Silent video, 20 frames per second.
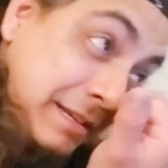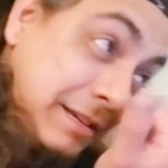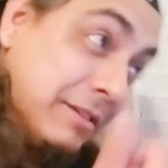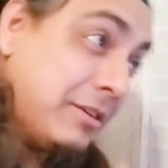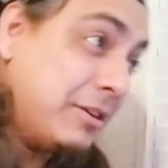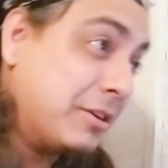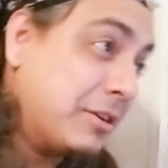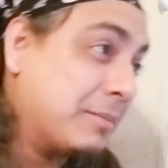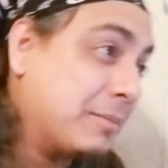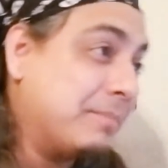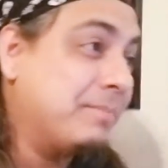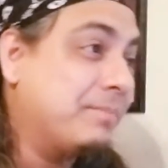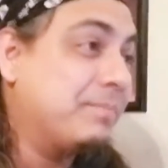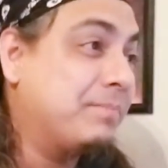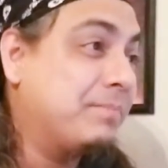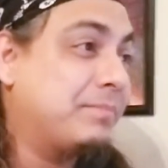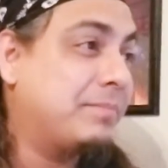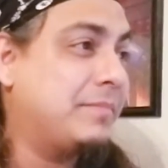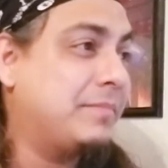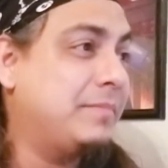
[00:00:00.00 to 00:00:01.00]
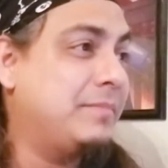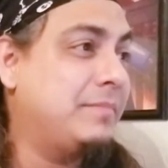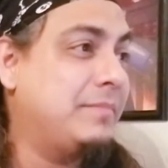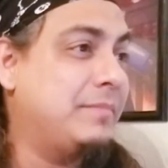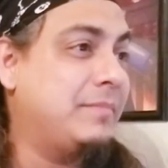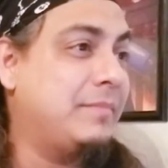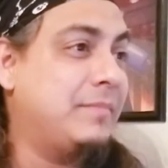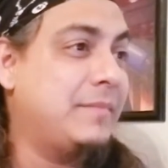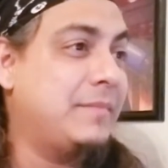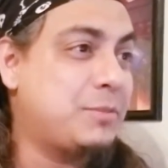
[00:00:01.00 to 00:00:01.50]
on them.
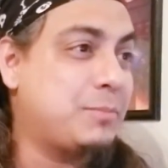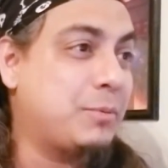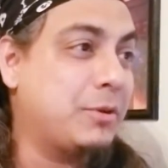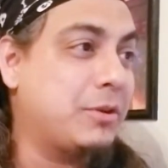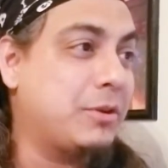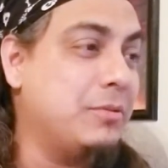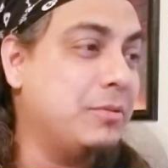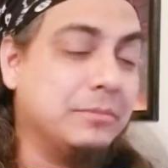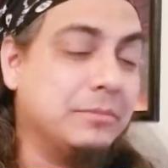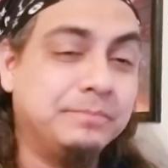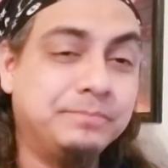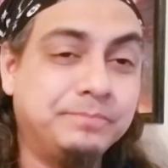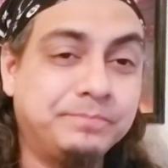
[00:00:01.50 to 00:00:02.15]
That's pretty cool.